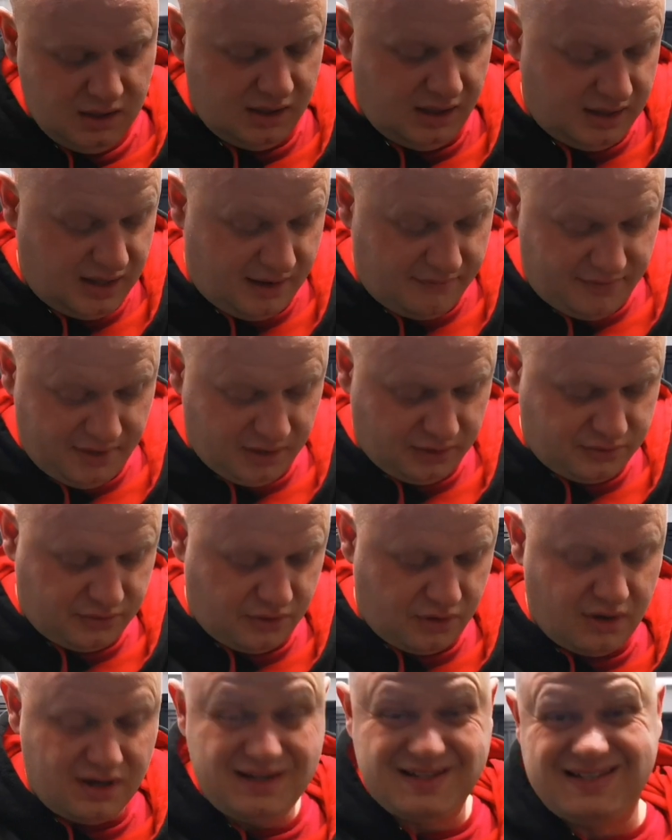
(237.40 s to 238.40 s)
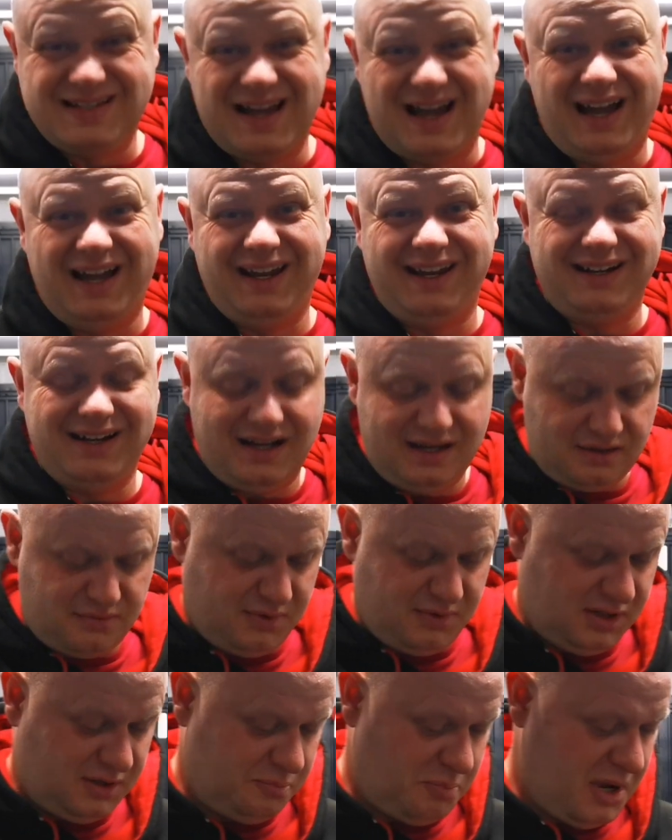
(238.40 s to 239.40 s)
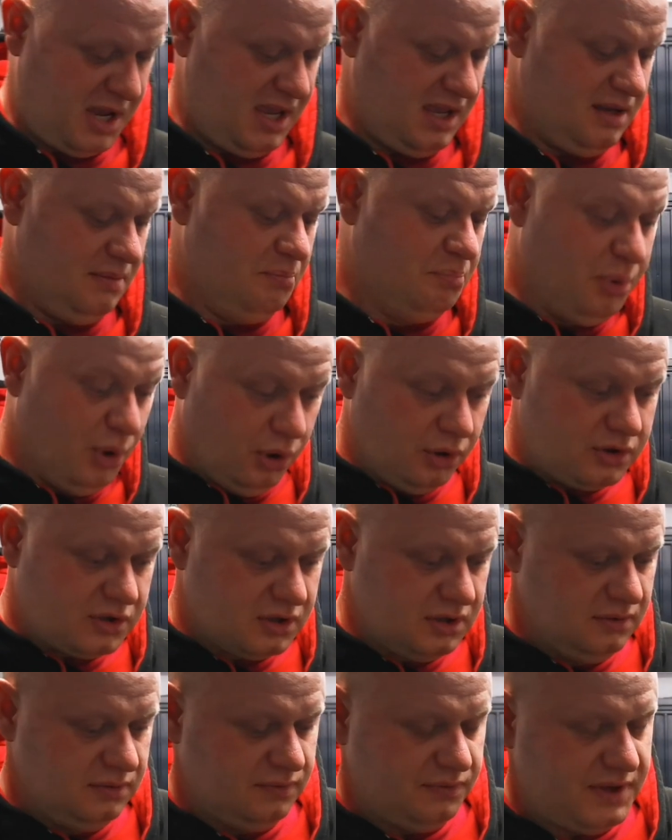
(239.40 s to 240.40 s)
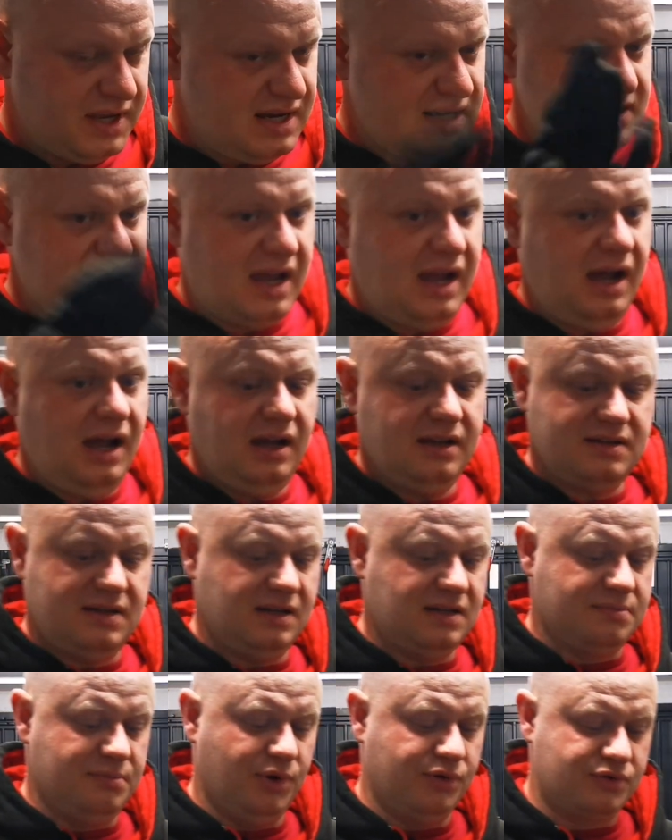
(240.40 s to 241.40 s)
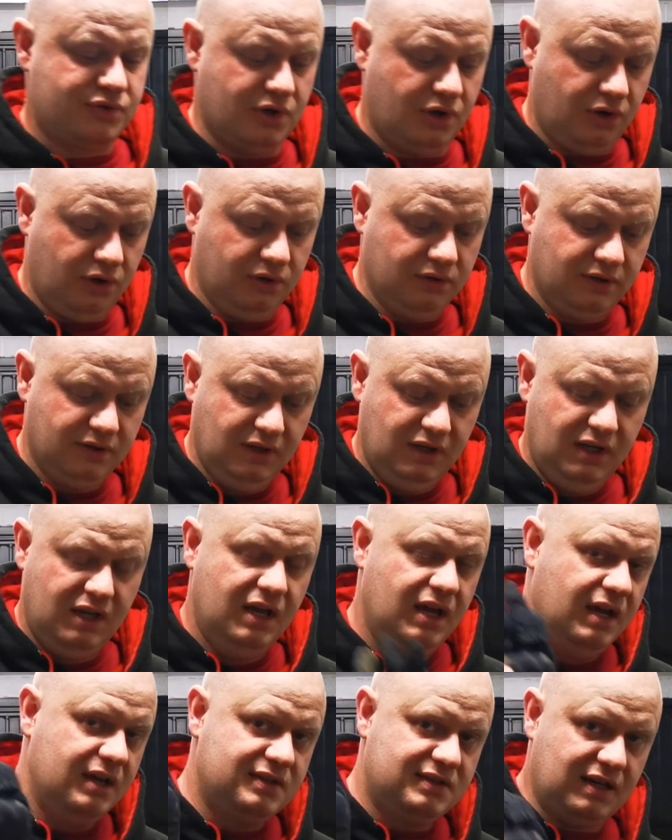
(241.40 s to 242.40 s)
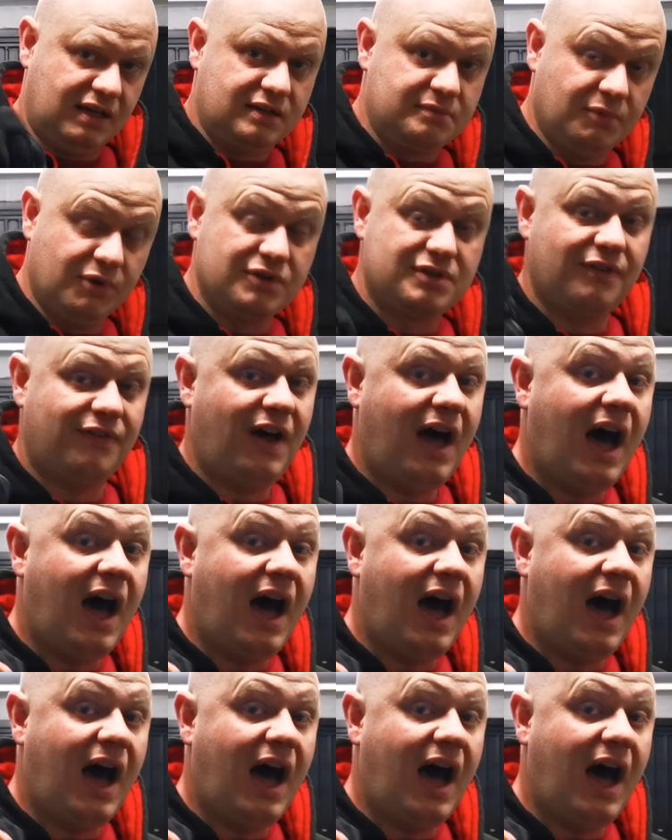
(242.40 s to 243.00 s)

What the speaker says: And that Velcro is dying as we speak. But these are 6 months old, 6 months of